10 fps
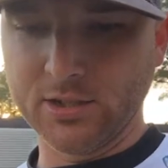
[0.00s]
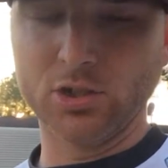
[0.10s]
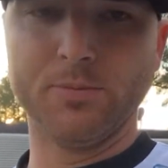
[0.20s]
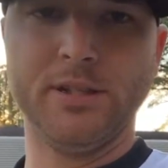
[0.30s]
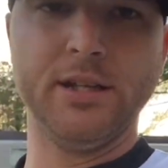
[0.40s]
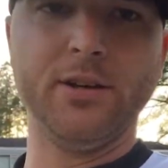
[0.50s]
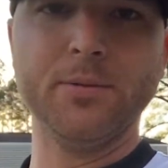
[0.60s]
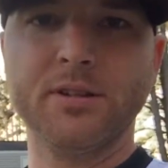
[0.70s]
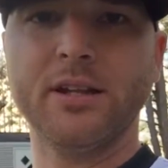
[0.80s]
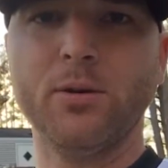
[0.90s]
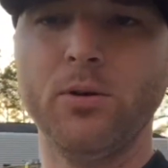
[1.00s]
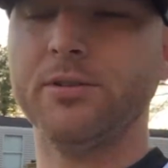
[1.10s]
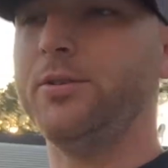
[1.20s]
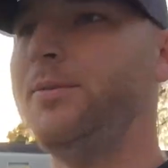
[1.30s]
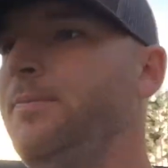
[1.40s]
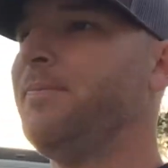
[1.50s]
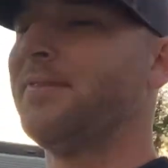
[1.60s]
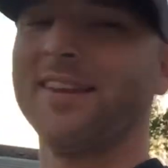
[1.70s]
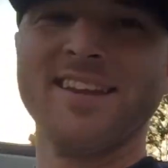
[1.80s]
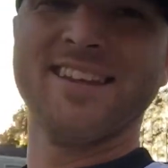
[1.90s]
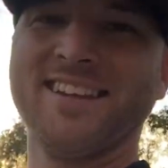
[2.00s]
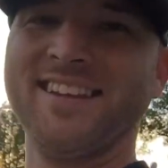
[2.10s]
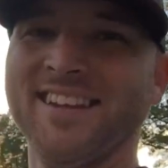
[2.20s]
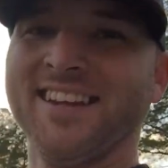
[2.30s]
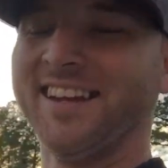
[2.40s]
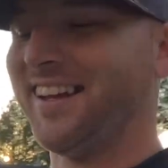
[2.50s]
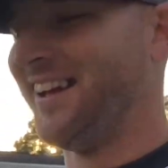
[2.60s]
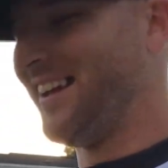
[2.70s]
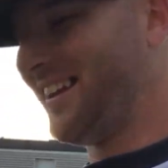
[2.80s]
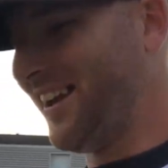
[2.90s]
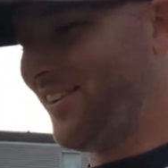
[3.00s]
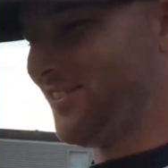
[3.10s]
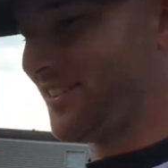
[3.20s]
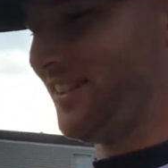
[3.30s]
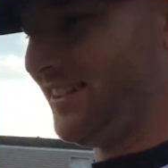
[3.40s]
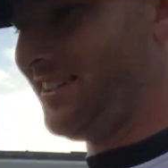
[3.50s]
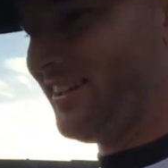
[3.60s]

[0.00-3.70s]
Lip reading: cook me dinner because I don't want to. No, I'm just kidding.